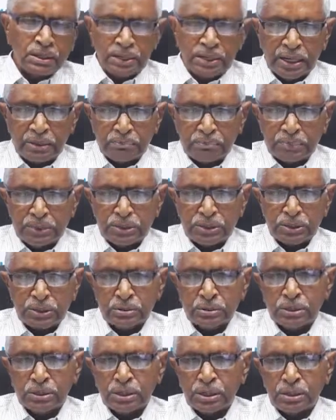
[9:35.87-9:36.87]
That means
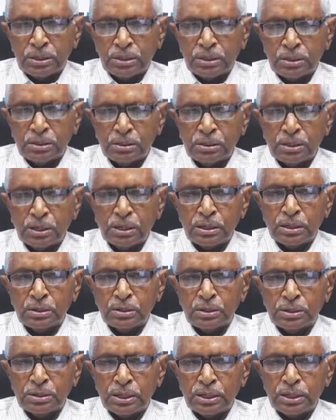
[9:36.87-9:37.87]
the, the,